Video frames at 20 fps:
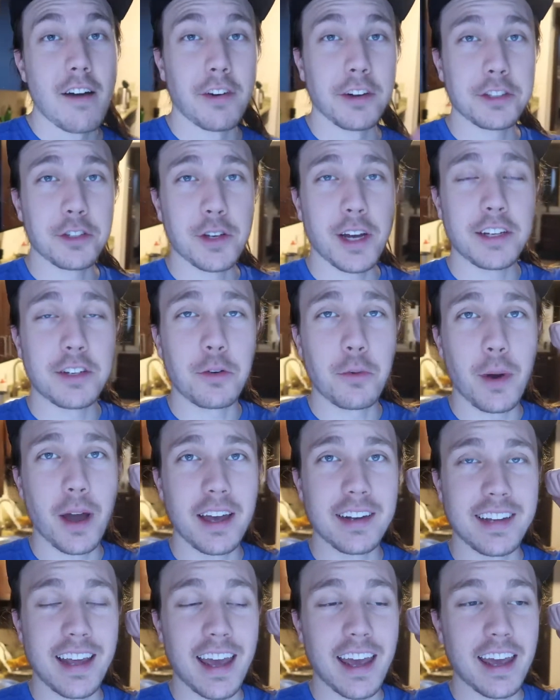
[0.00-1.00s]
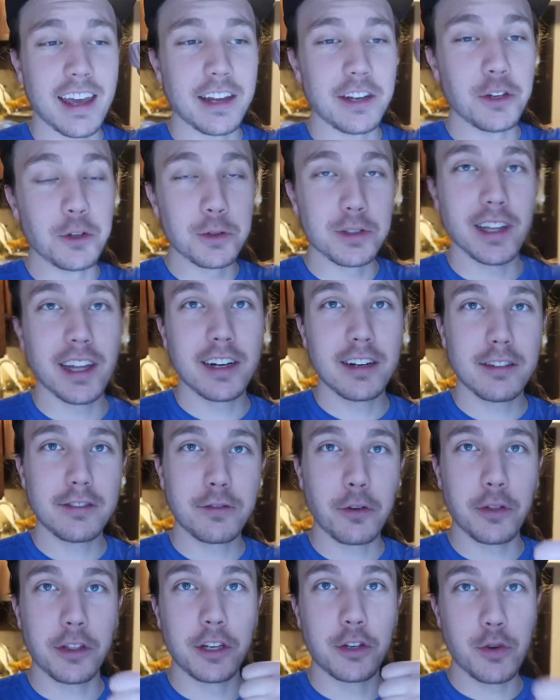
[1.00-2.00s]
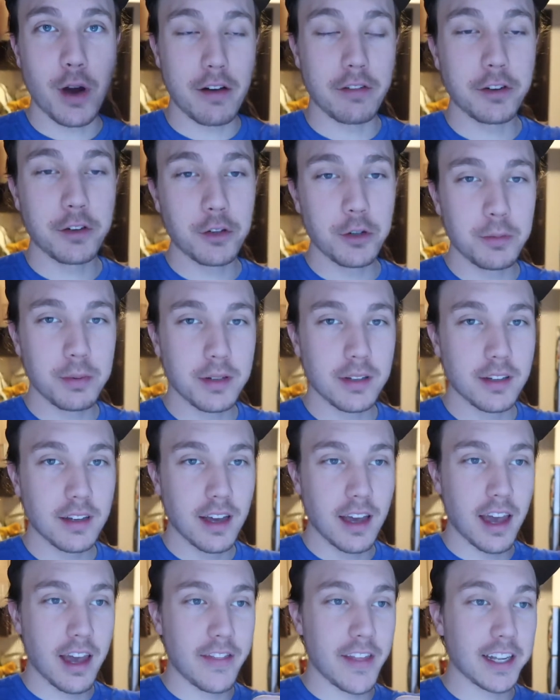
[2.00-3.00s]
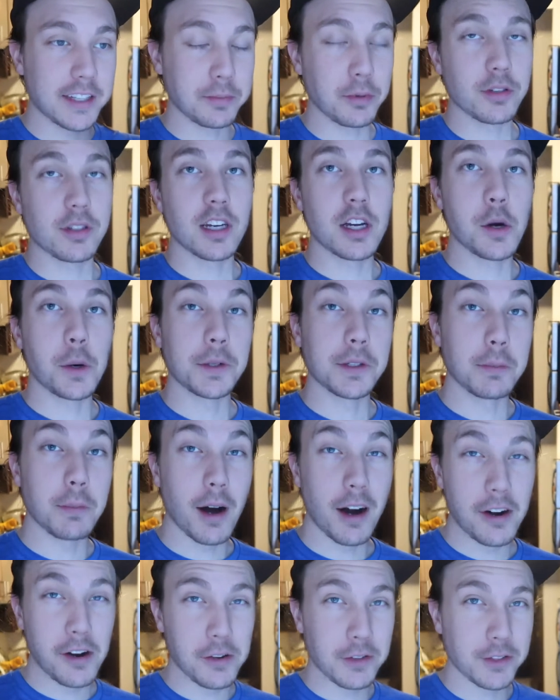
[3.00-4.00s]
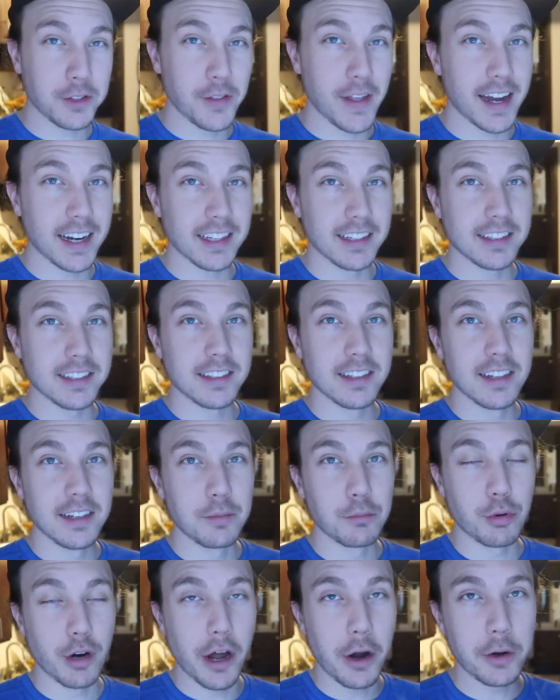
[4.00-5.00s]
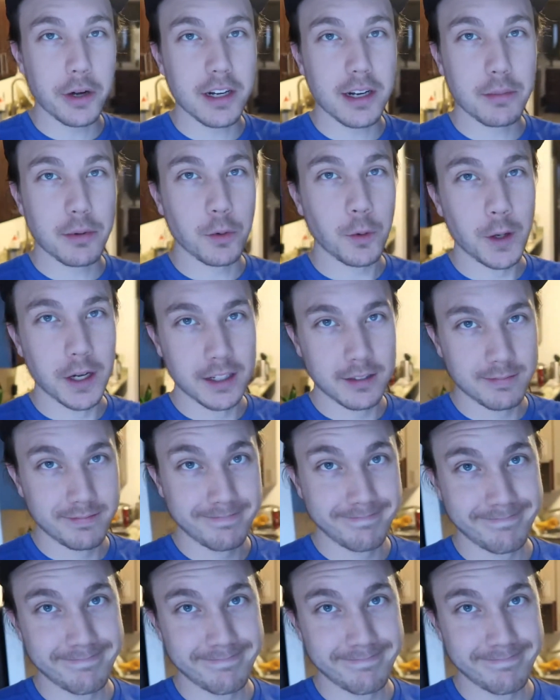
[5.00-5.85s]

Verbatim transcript: I've also got to write a newsletter for the travel group, and that's supposed to go out tomorrow, so that is priority number one.